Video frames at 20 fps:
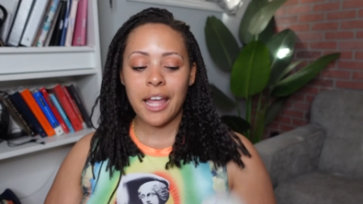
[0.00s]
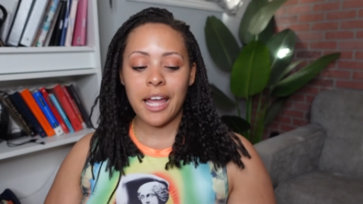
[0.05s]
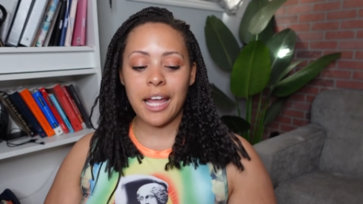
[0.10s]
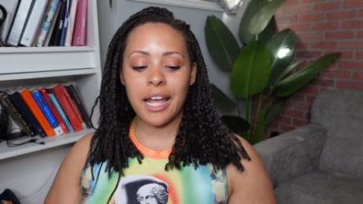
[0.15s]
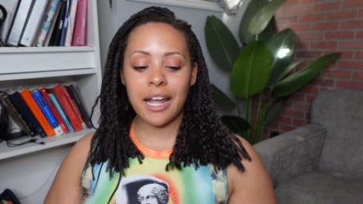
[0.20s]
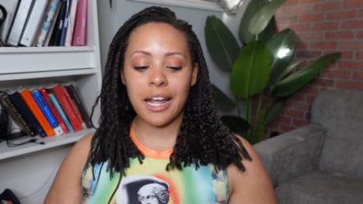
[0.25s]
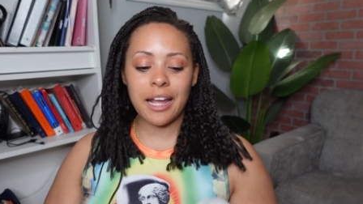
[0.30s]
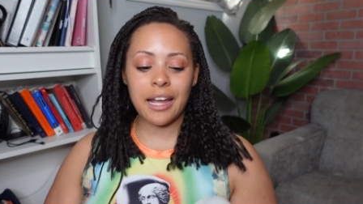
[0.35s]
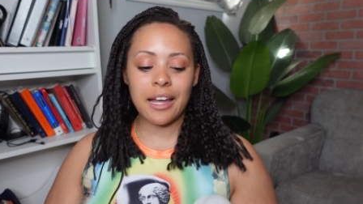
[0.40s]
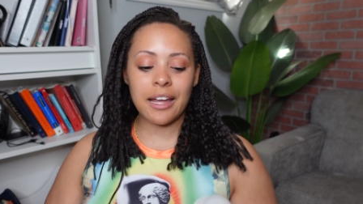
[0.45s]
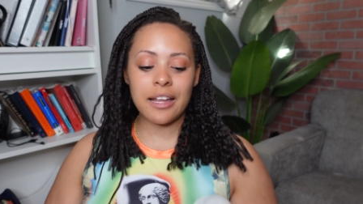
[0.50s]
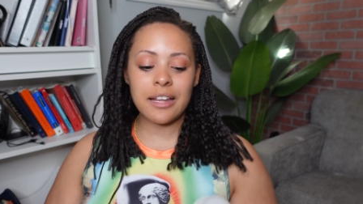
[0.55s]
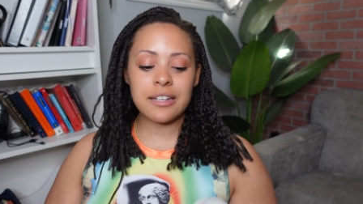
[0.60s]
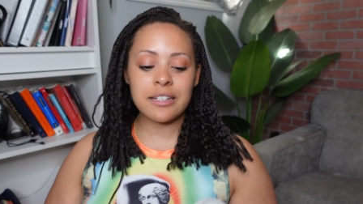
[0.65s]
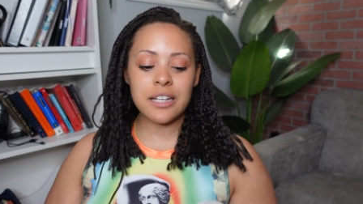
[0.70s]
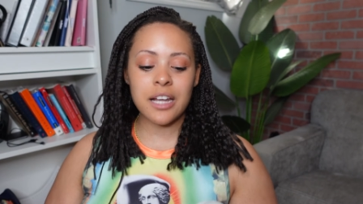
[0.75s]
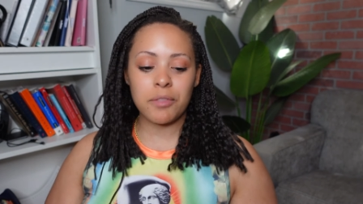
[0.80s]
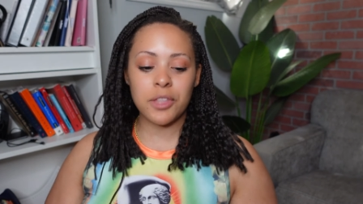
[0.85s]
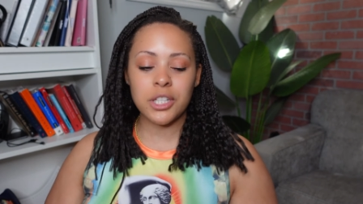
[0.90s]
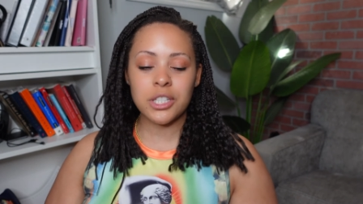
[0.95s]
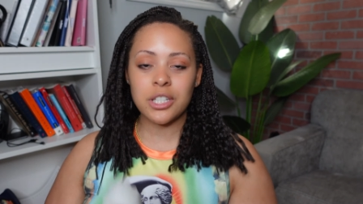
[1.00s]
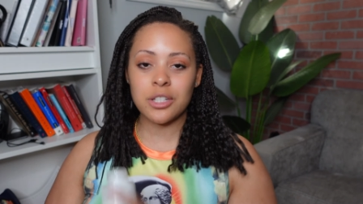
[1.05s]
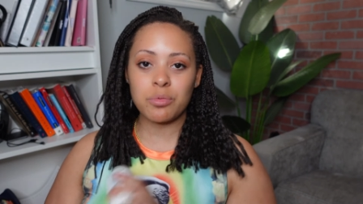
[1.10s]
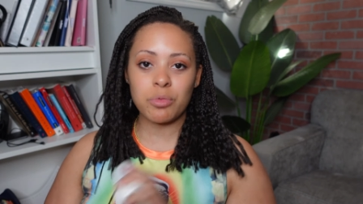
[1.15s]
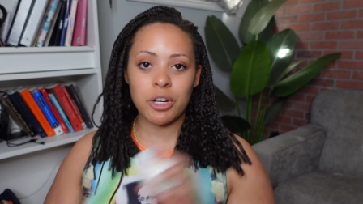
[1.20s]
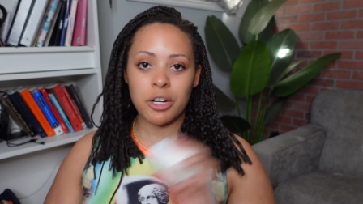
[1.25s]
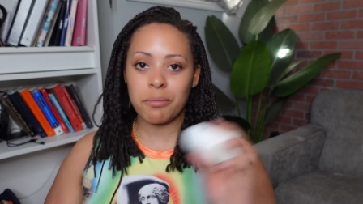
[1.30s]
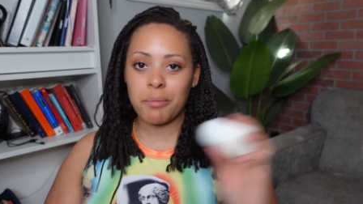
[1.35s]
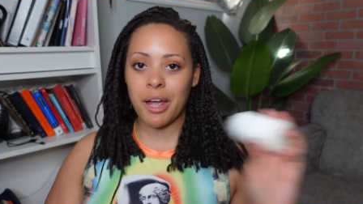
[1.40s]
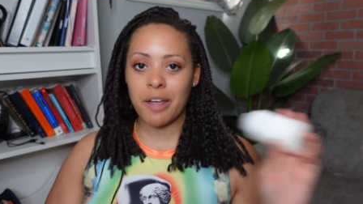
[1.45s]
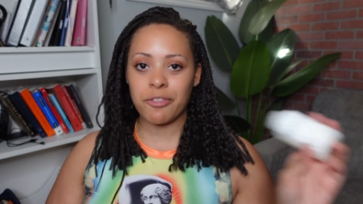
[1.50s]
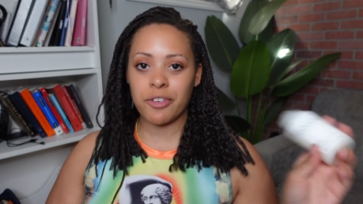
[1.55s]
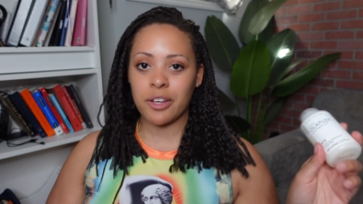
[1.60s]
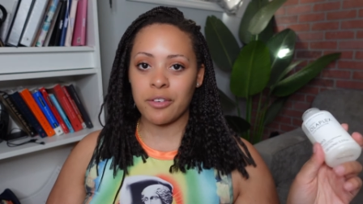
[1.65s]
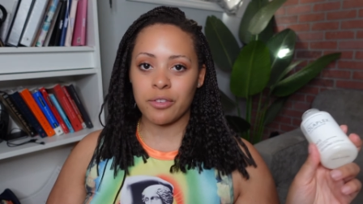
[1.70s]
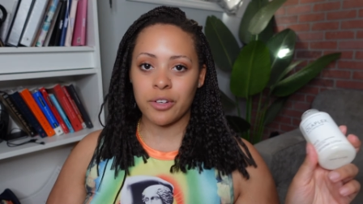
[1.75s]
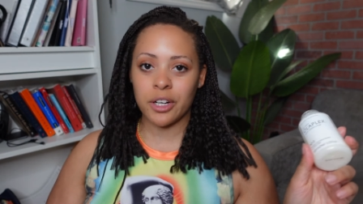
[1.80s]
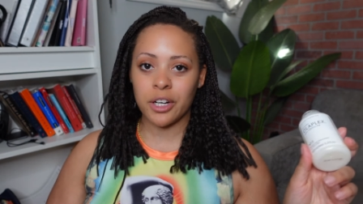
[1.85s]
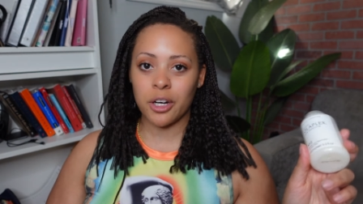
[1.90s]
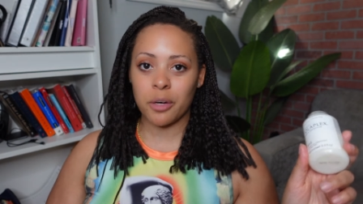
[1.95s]
And this is one of my
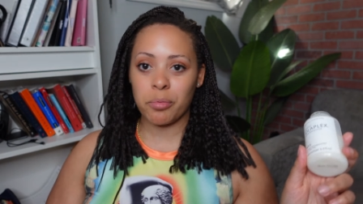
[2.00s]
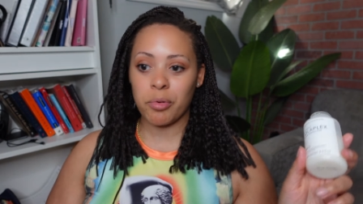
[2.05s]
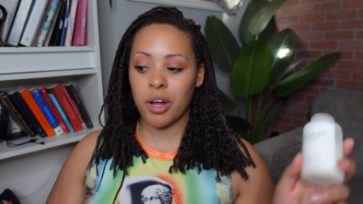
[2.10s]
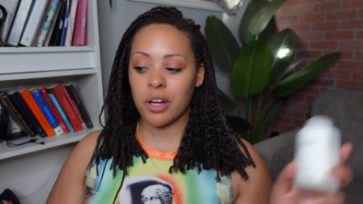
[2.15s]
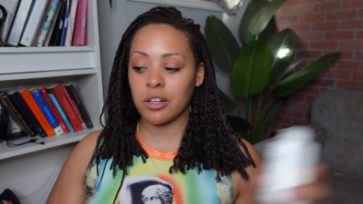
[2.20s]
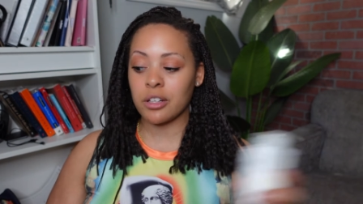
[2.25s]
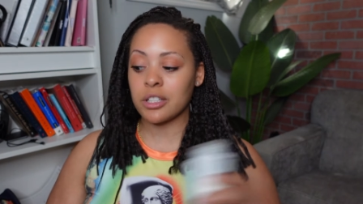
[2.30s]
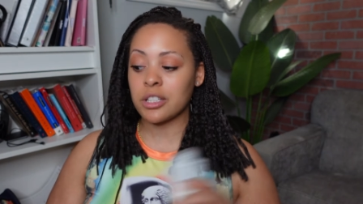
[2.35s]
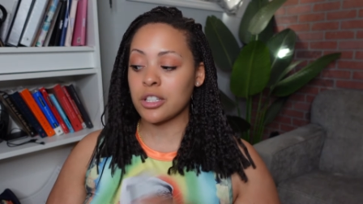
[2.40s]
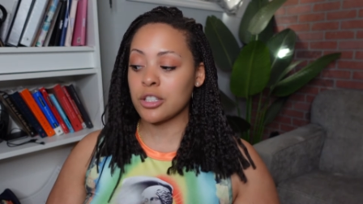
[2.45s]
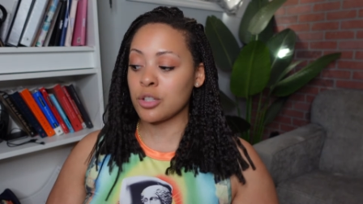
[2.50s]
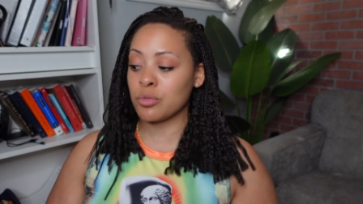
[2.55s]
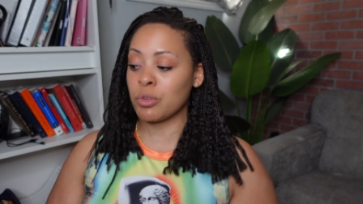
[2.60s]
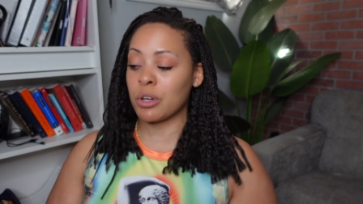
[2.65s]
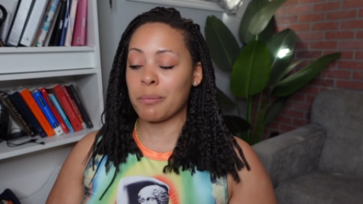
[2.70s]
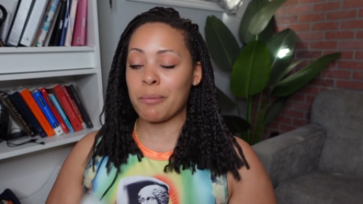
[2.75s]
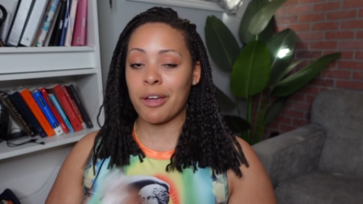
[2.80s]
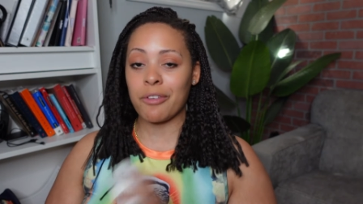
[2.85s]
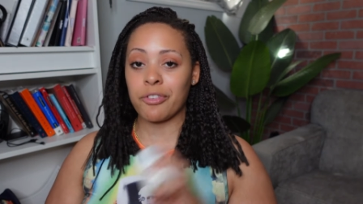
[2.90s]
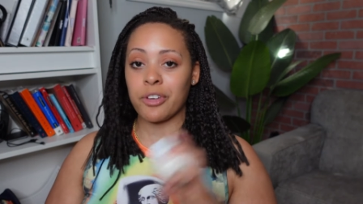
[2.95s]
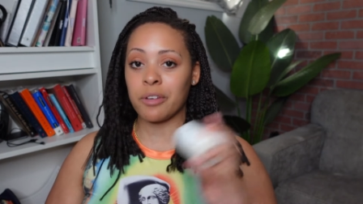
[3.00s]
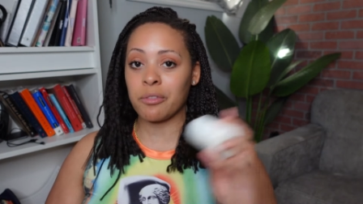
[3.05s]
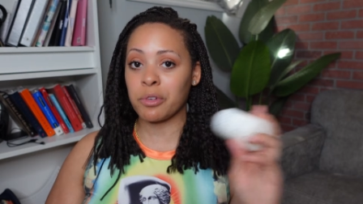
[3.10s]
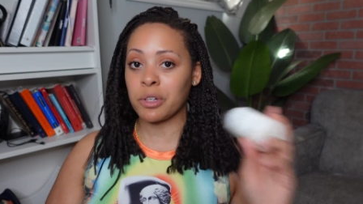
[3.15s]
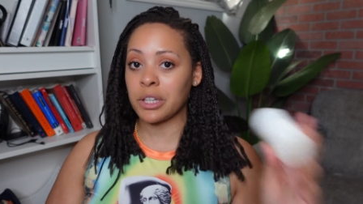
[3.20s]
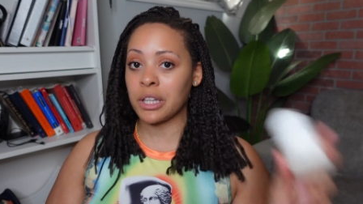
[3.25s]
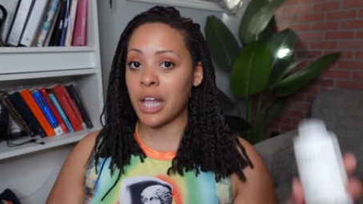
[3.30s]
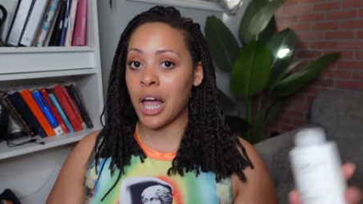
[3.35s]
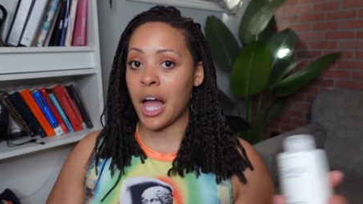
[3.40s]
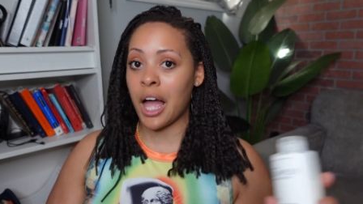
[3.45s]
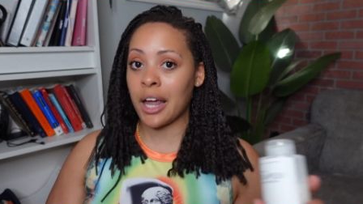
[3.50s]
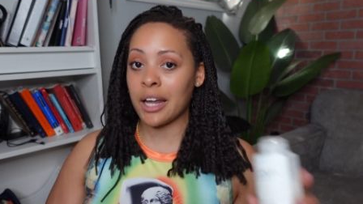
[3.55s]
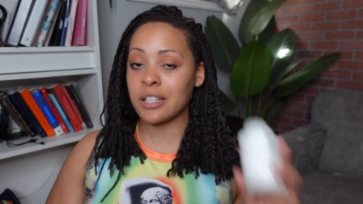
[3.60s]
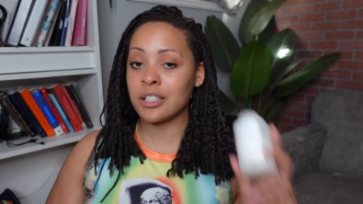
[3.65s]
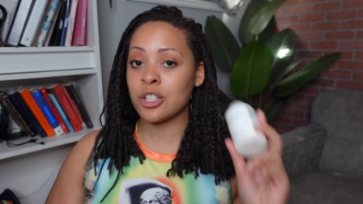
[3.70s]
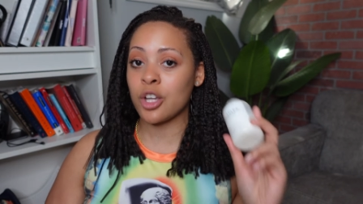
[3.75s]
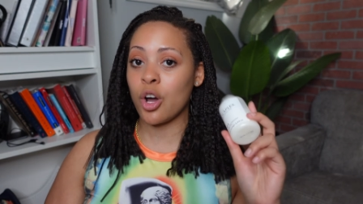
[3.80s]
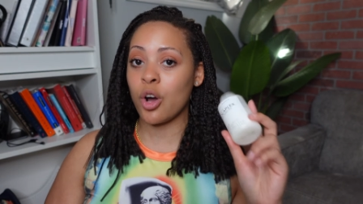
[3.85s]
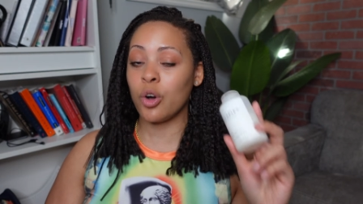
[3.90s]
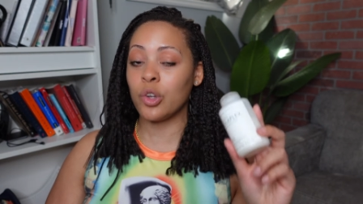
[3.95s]
favorite hair products. This is one of my favorite
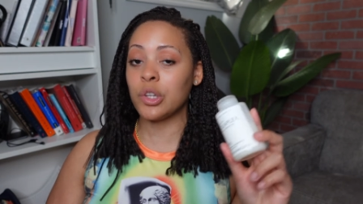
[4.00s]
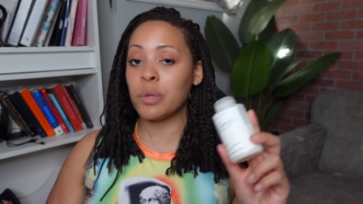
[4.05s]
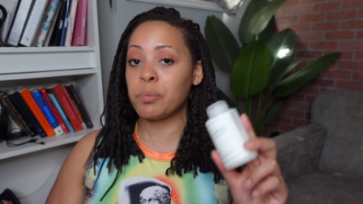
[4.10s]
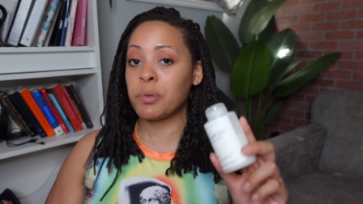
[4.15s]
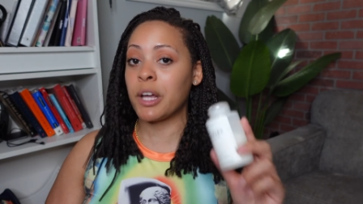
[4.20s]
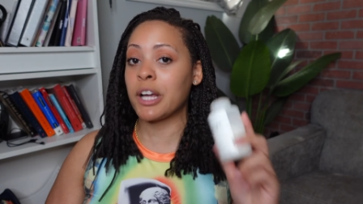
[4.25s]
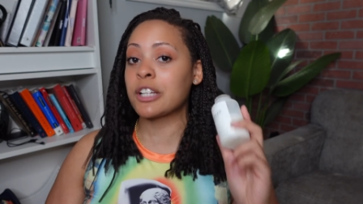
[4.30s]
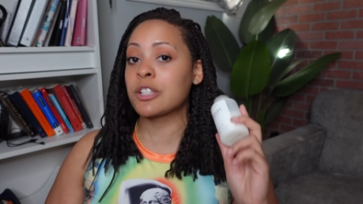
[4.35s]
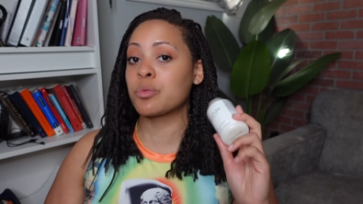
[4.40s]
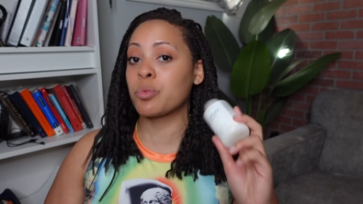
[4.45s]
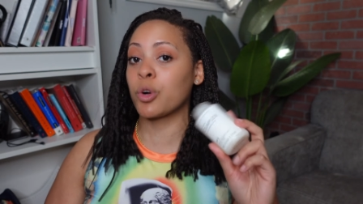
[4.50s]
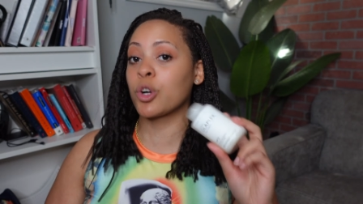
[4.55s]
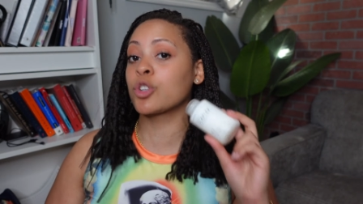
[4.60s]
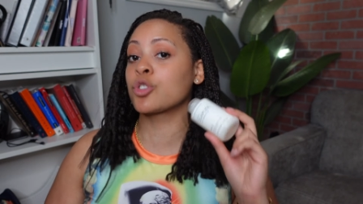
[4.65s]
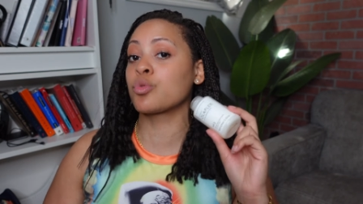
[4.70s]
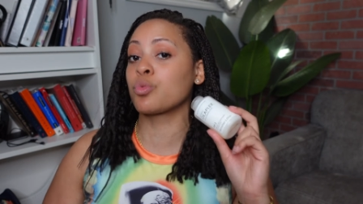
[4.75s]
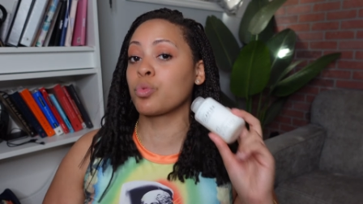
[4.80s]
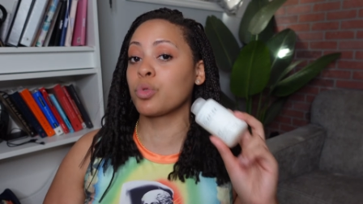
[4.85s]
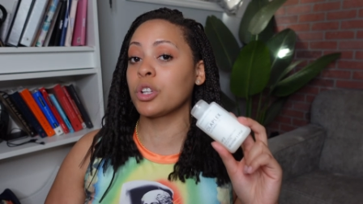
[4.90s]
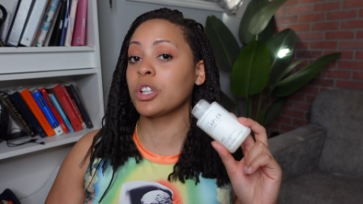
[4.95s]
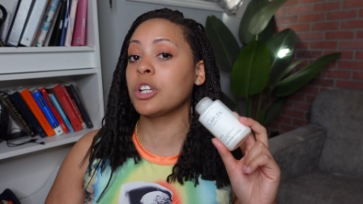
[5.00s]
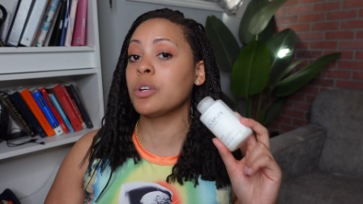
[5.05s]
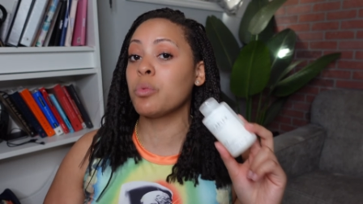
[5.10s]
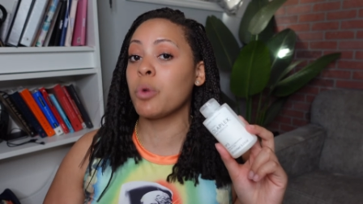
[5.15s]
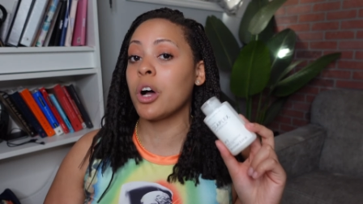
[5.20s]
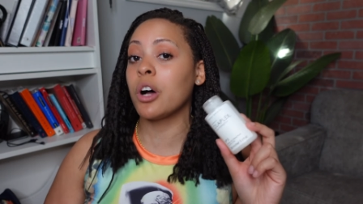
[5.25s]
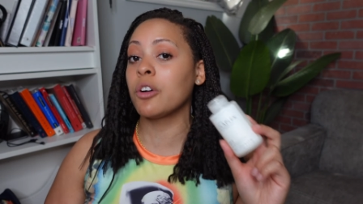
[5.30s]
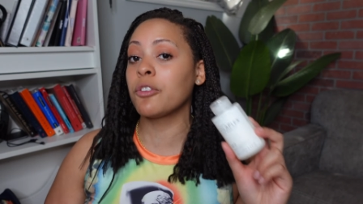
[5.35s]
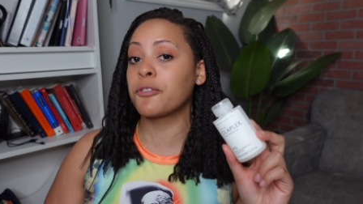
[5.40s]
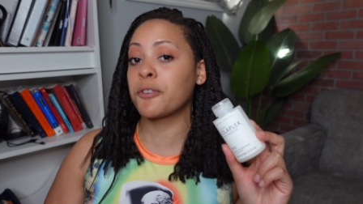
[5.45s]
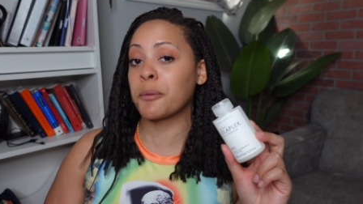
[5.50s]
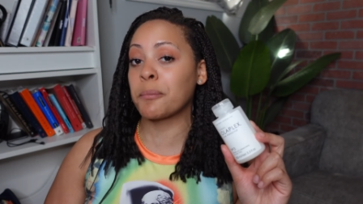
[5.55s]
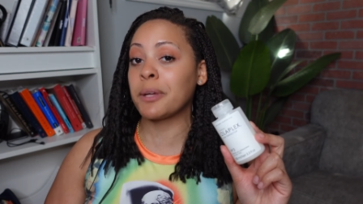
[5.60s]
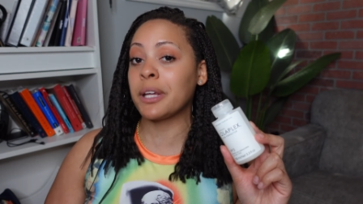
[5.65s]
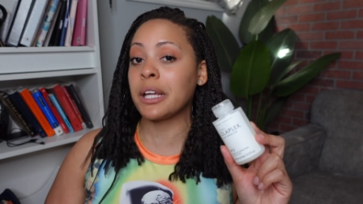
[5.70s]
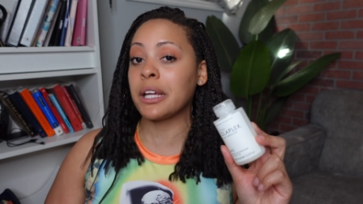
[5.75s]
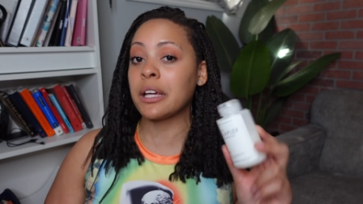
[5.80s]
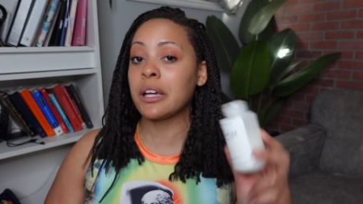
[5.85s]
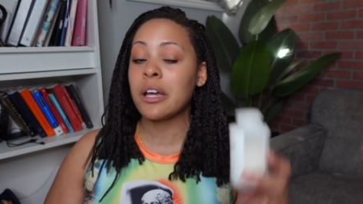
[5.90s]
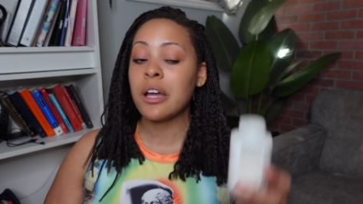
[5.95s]
lines. Olaplex works really well for
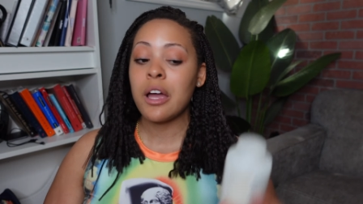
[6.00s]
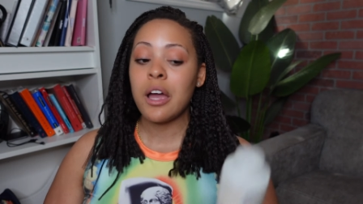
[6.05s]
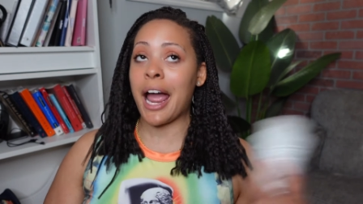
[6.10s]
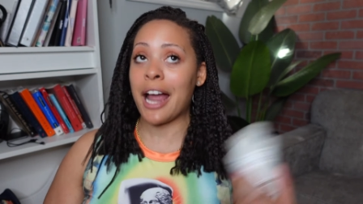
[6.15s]
me.